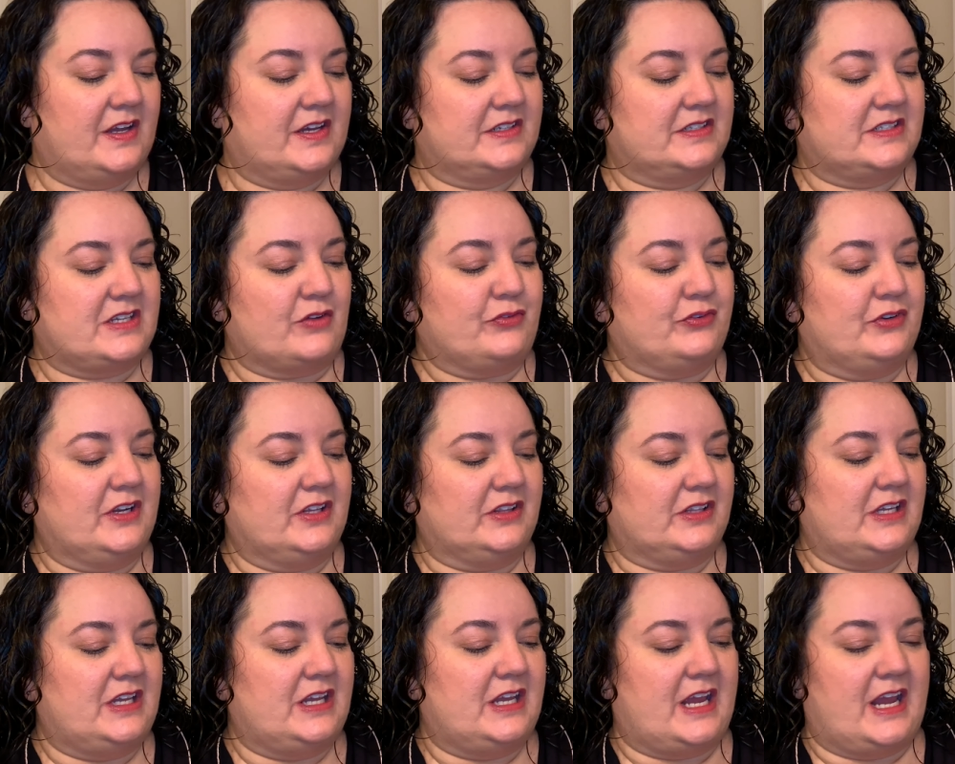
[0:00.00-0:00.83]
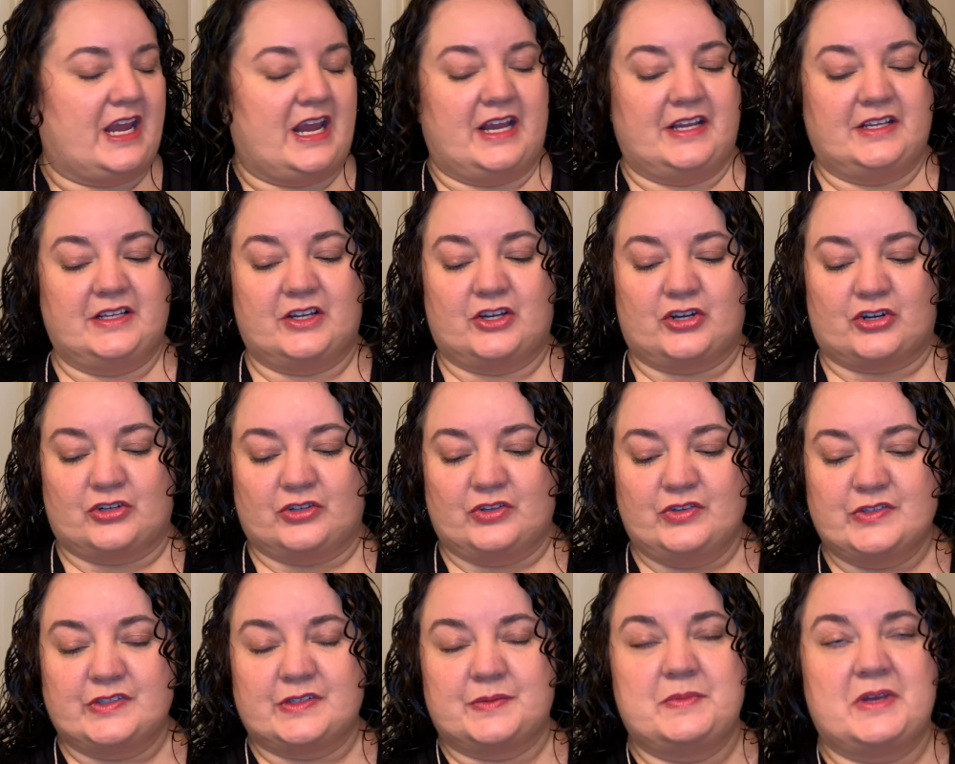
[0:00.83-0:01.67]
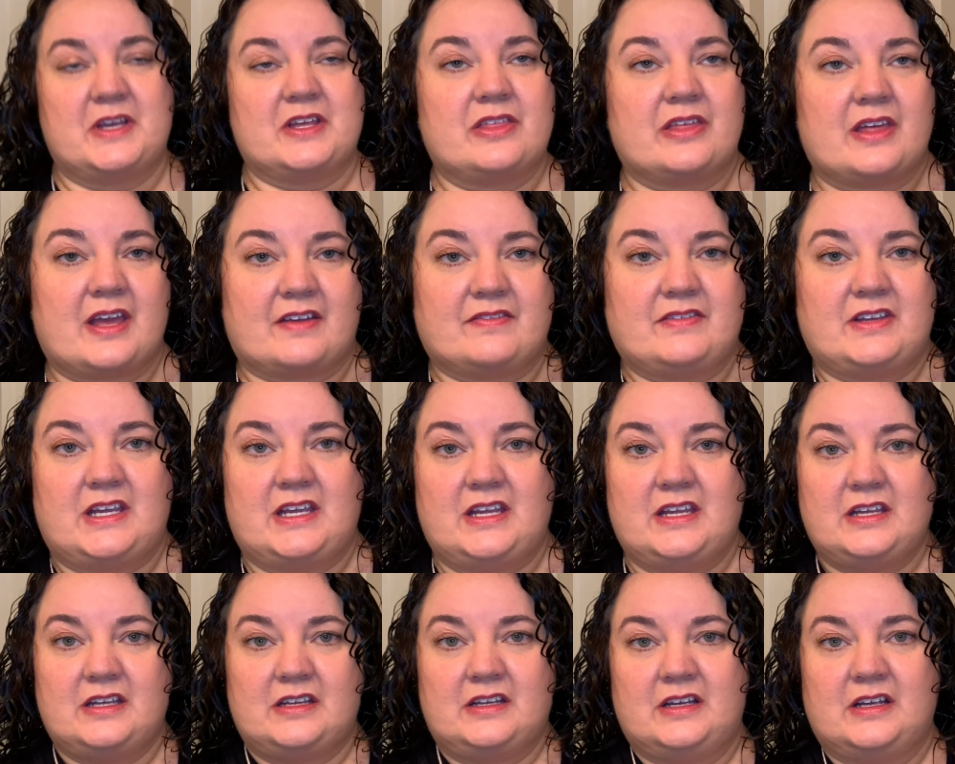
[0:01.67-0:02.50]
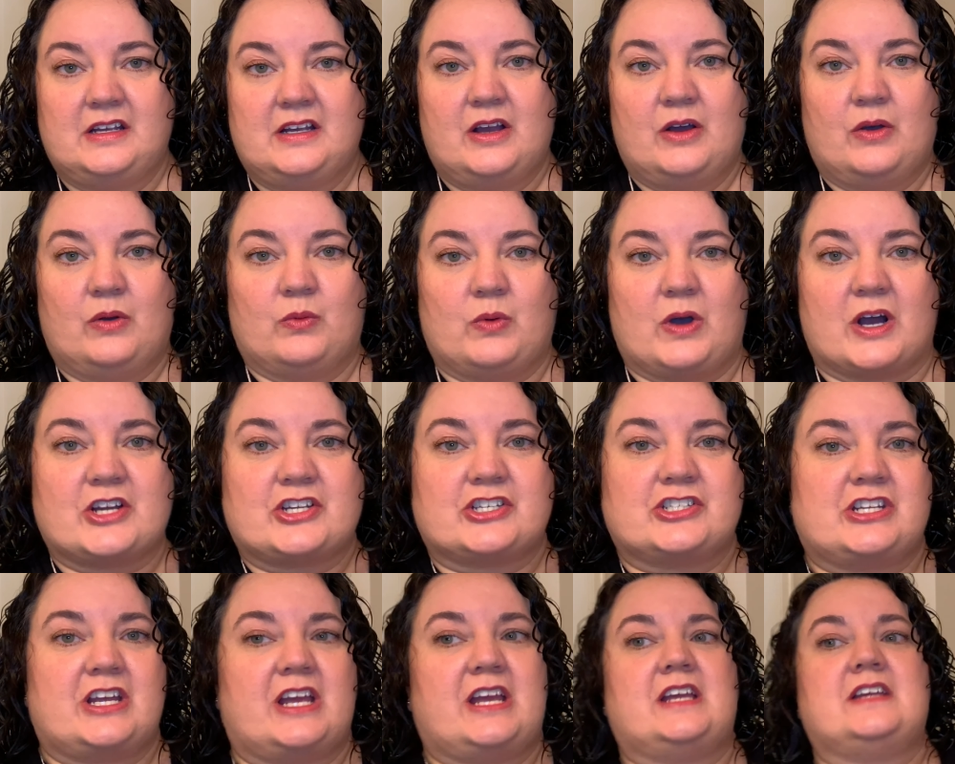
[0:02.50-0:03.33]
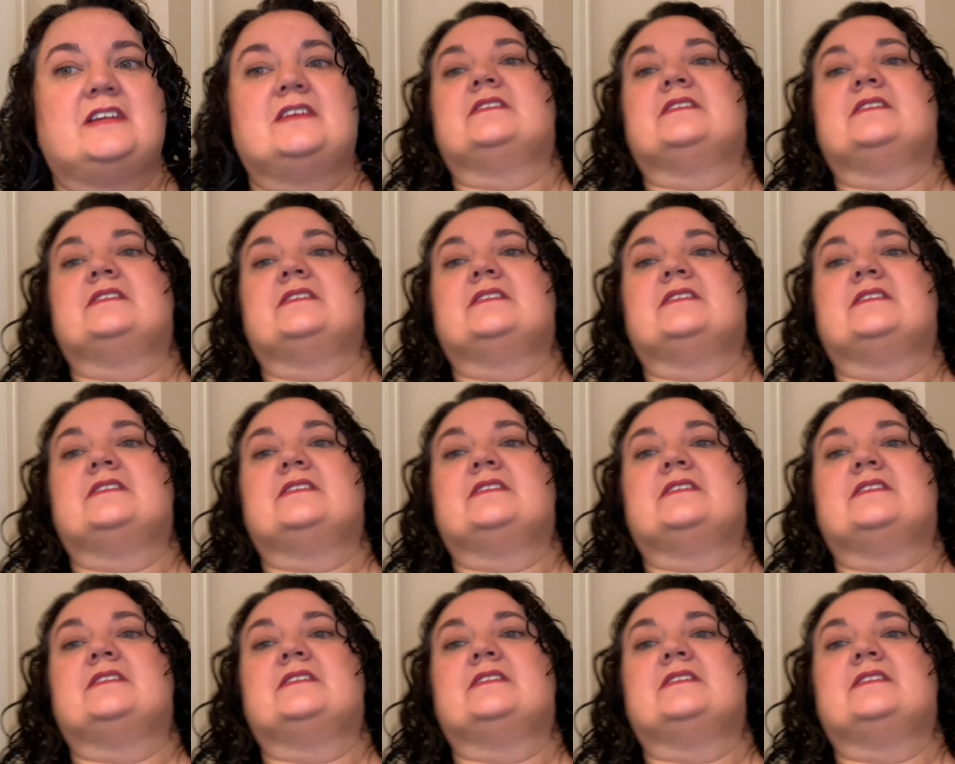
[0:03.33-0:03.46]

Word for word: definitely a Curlsmith heavy wash day,